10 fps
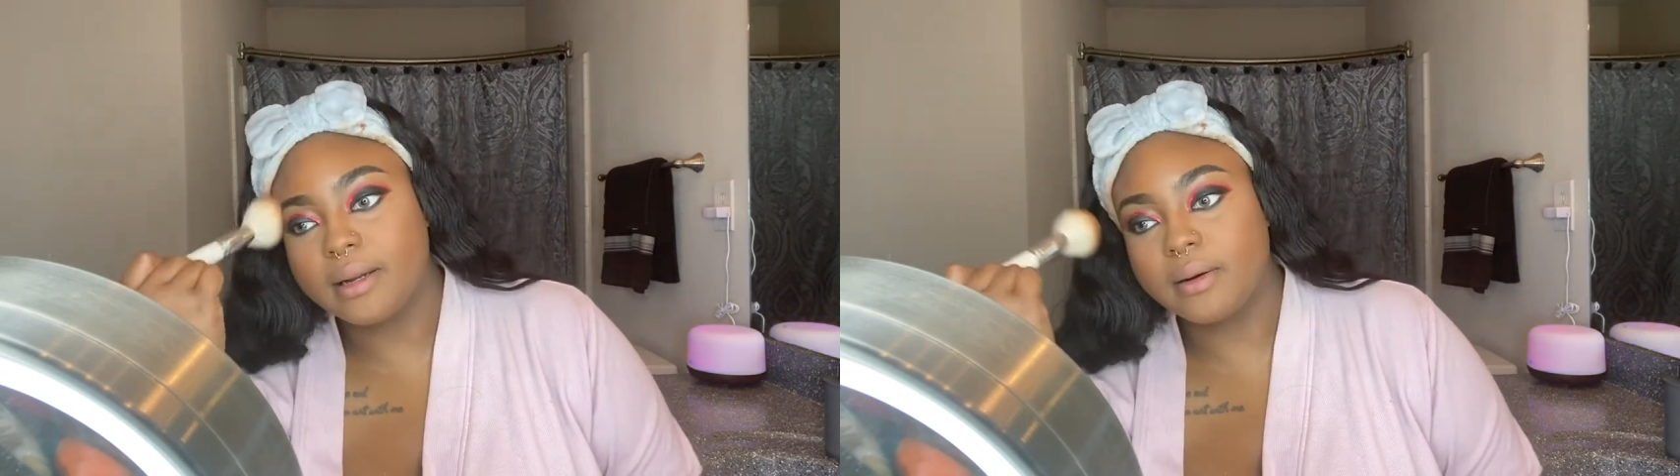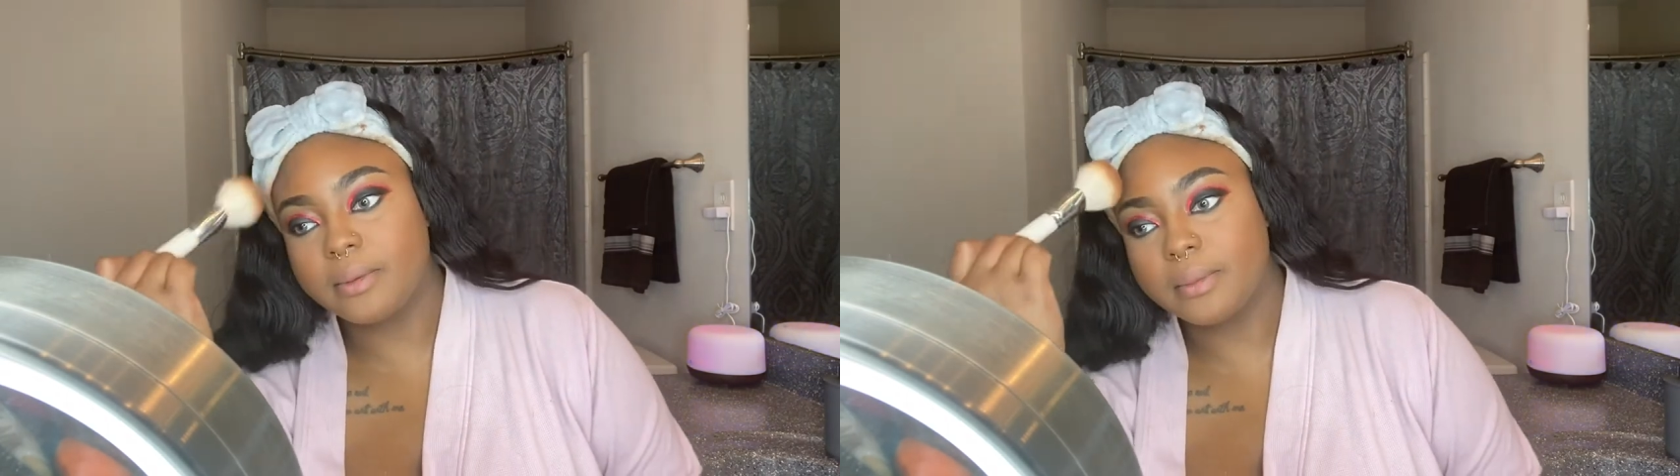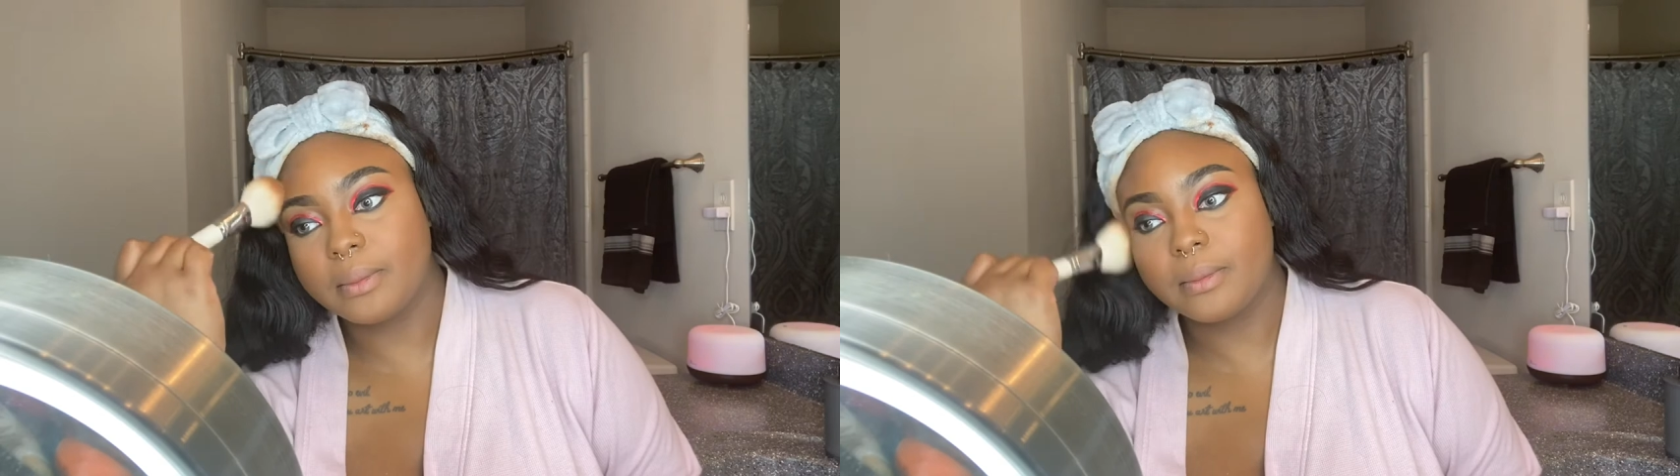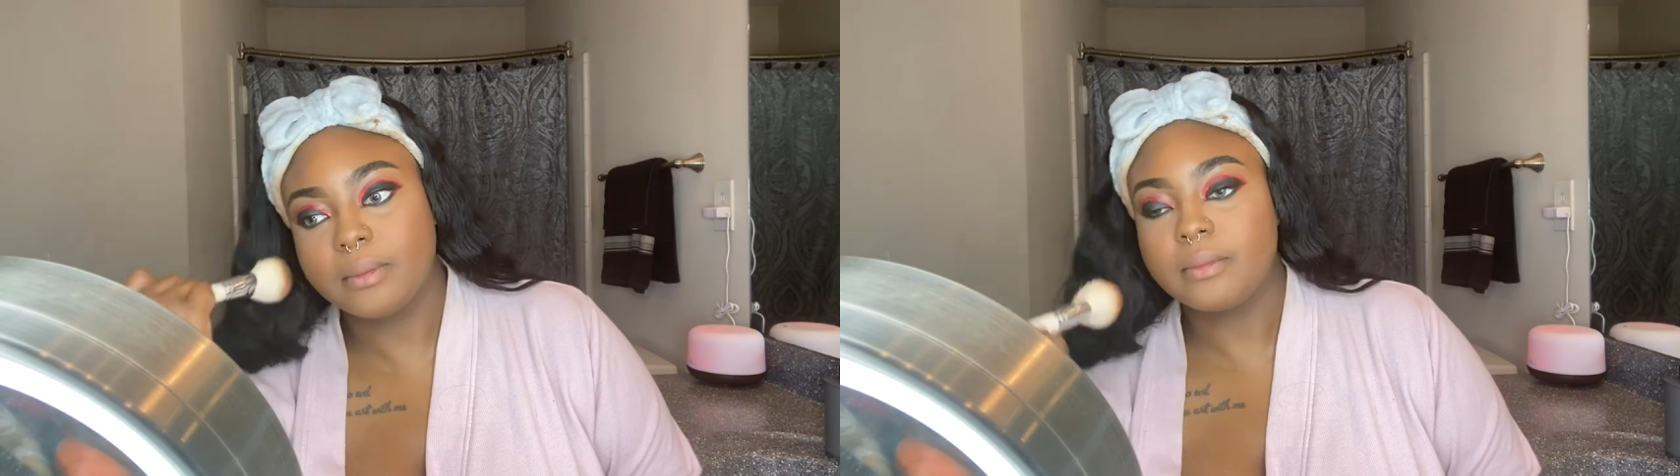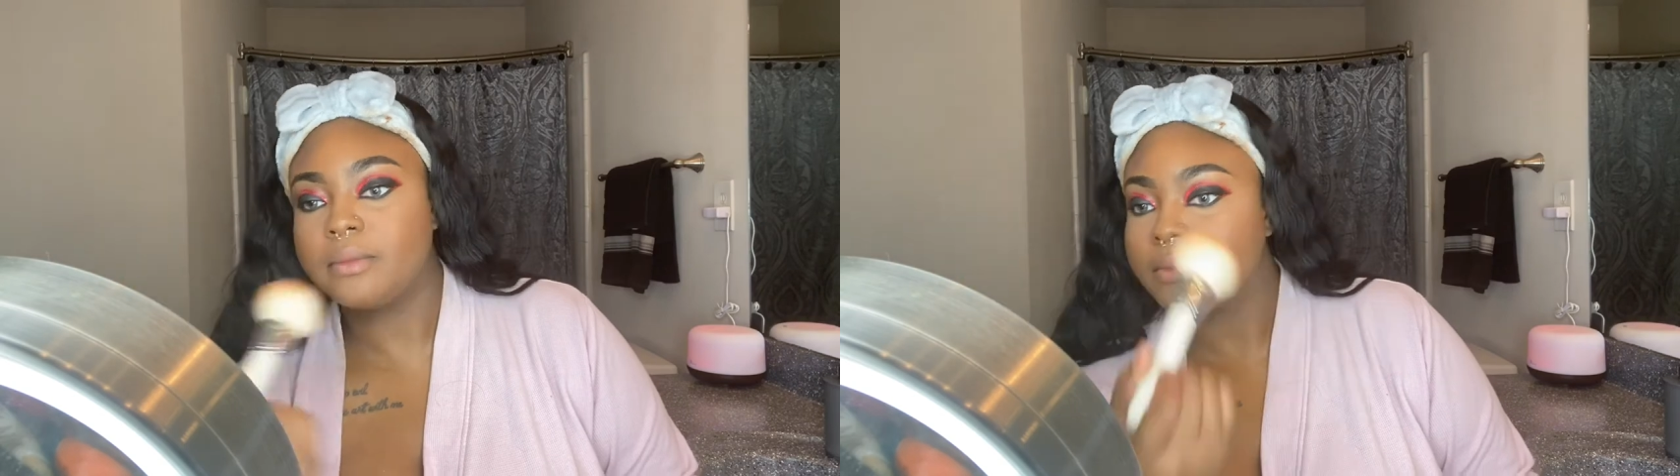um,
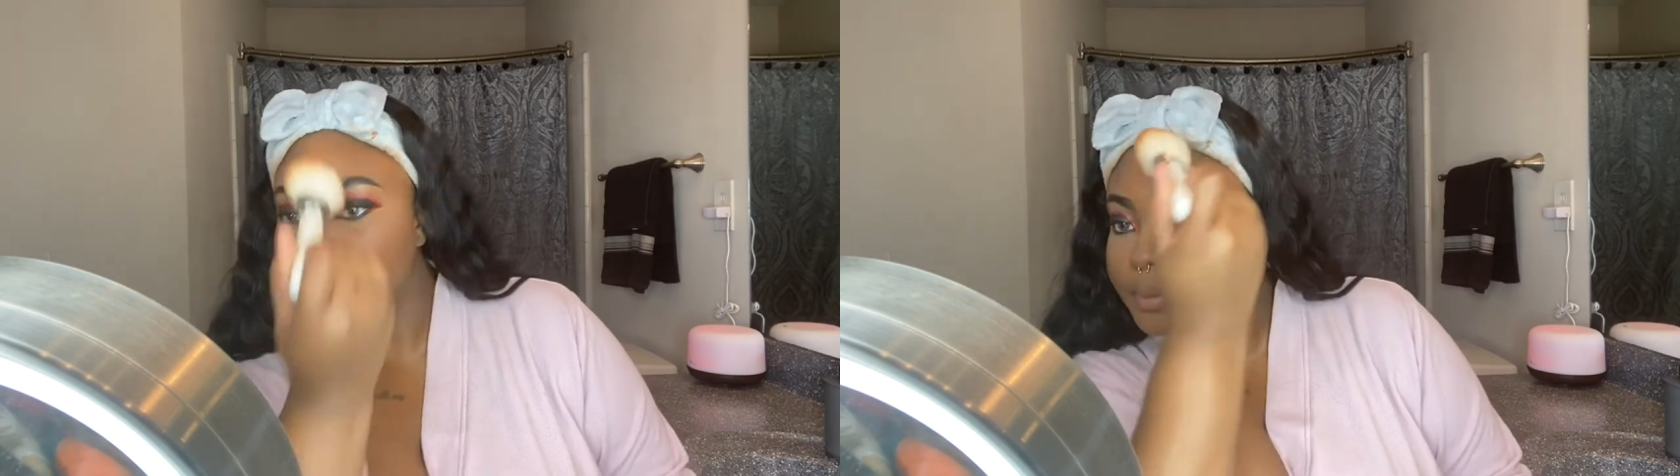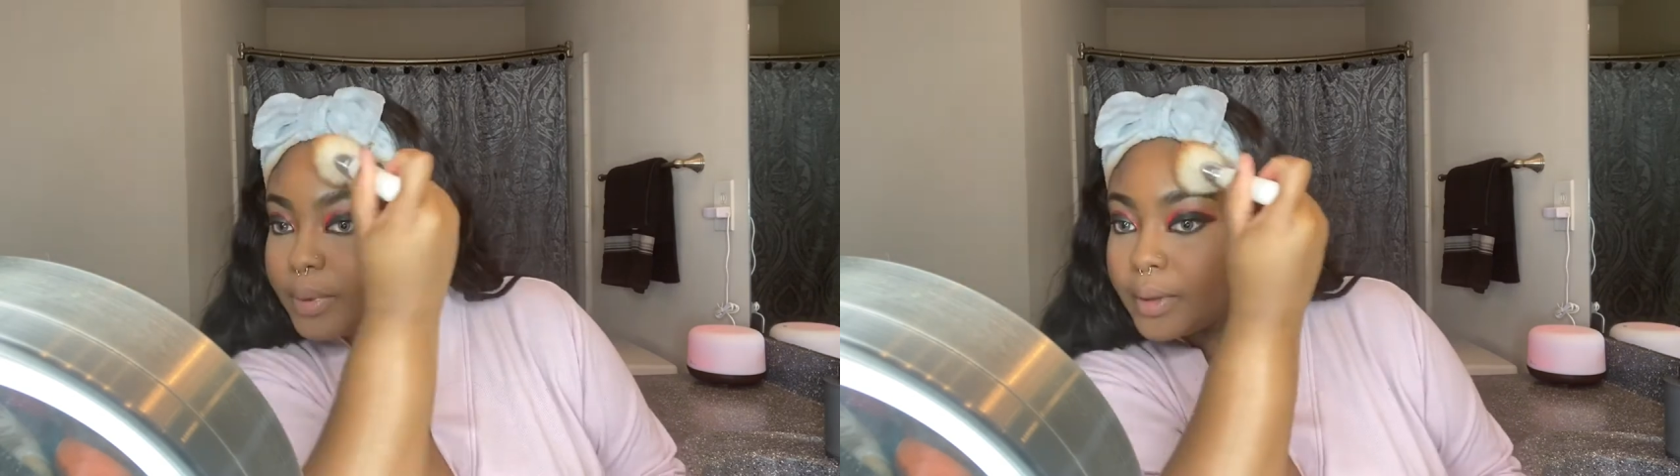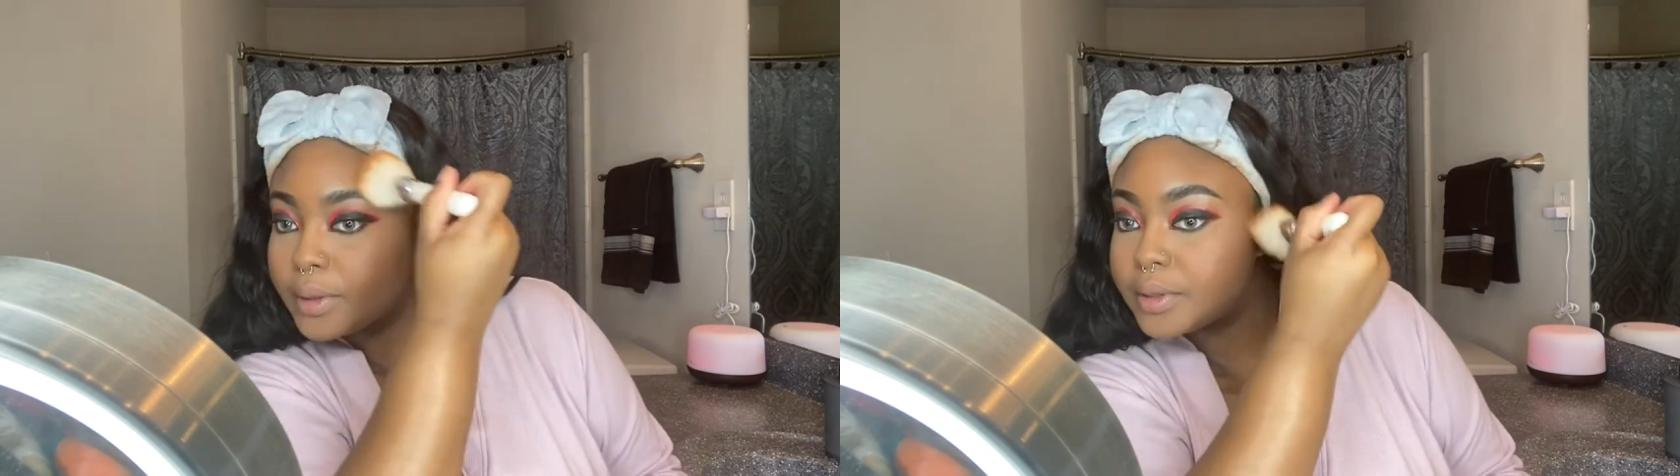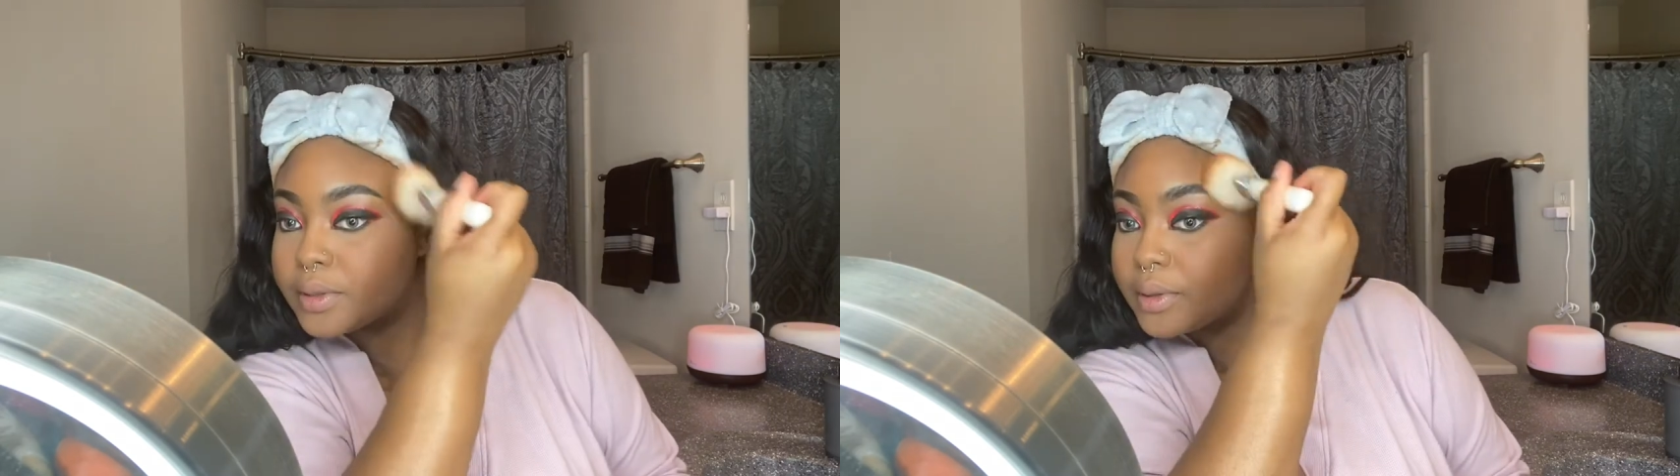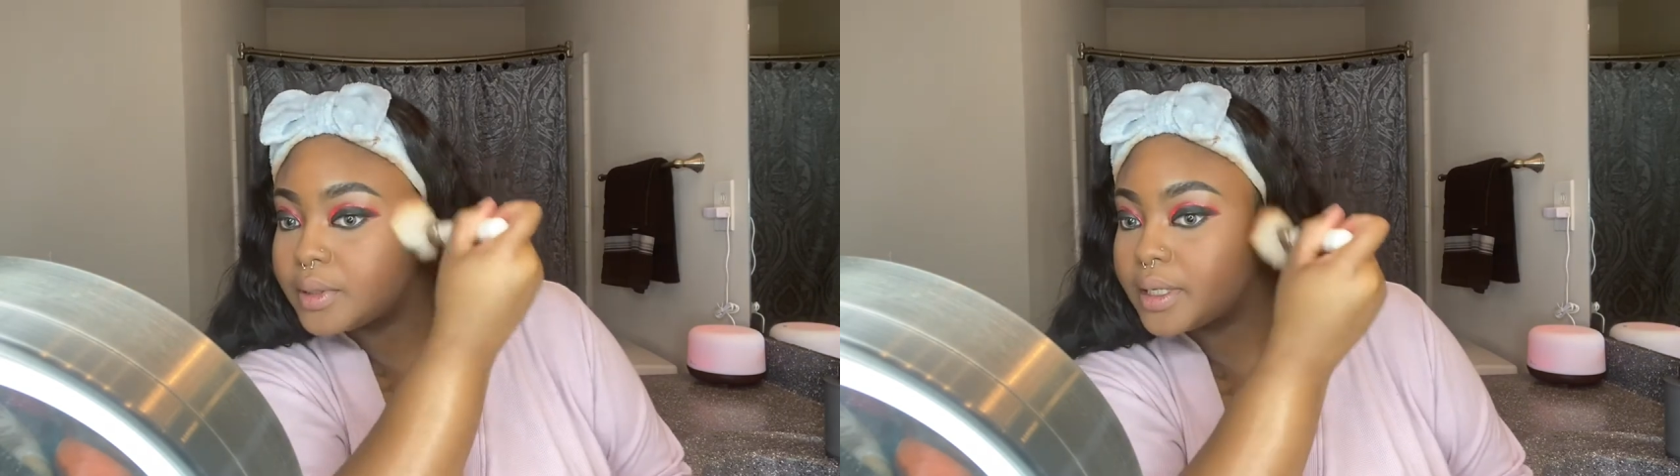
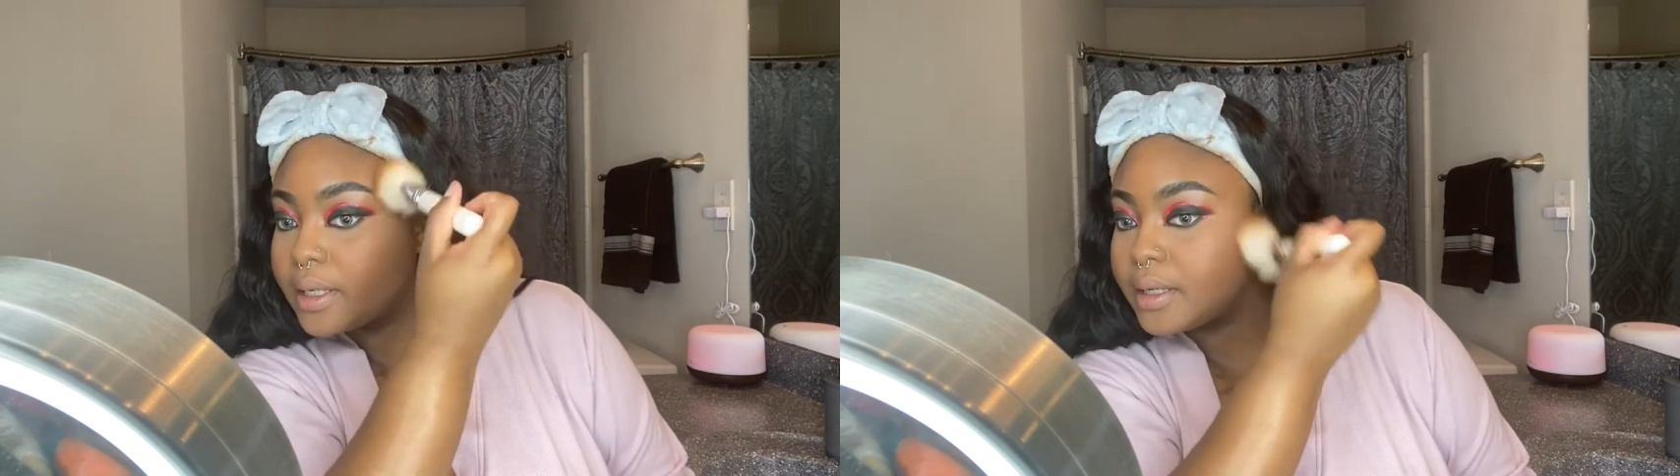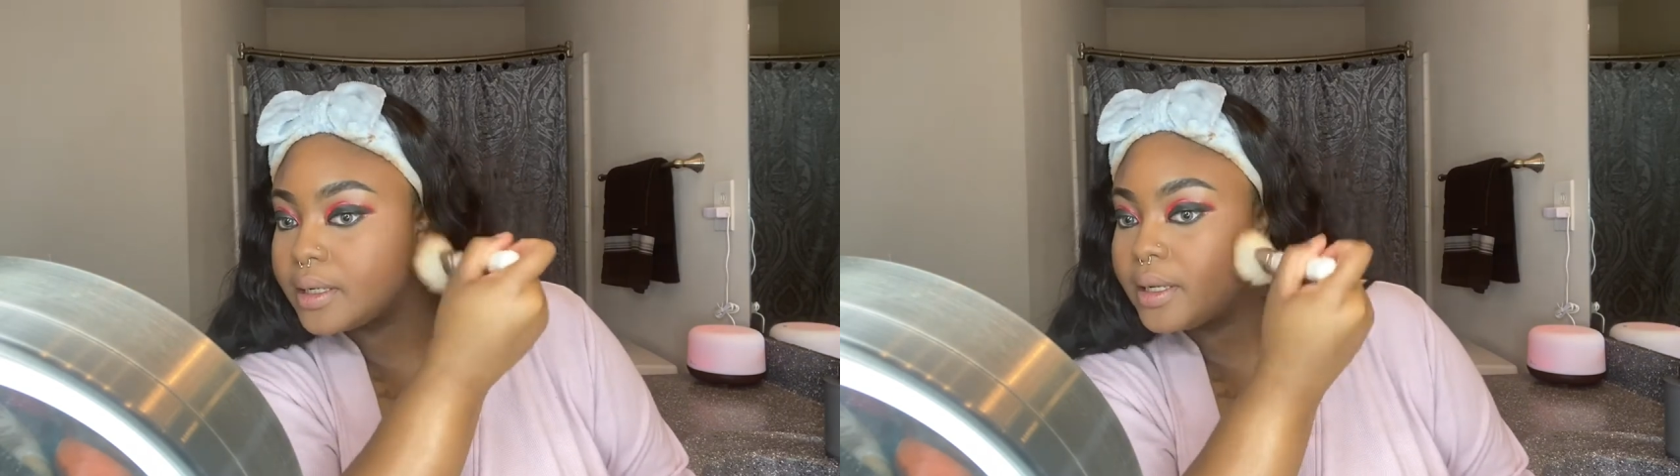personally.